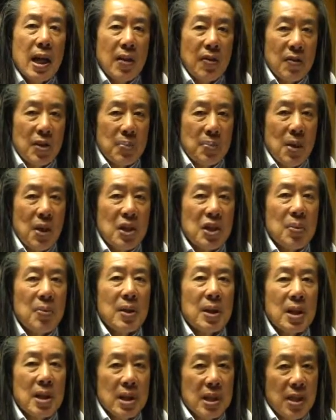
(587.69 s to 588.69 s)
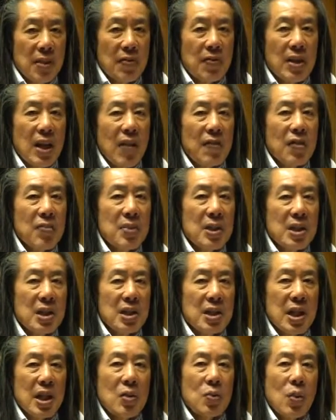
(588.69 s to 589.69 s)
and of the possibility of
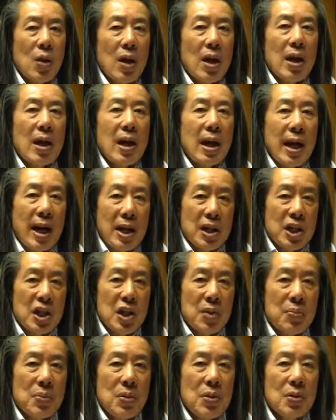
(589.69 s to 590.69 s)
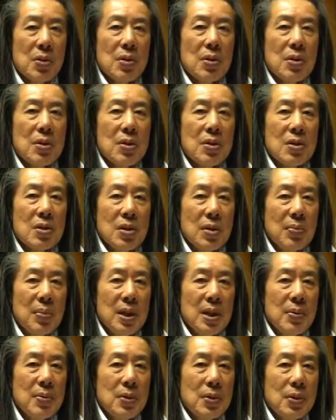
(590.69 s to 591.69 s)
governments that were answerable to the
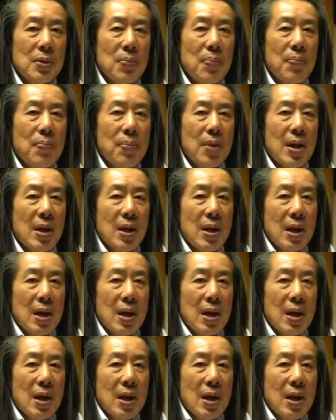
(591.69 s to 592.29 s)
people.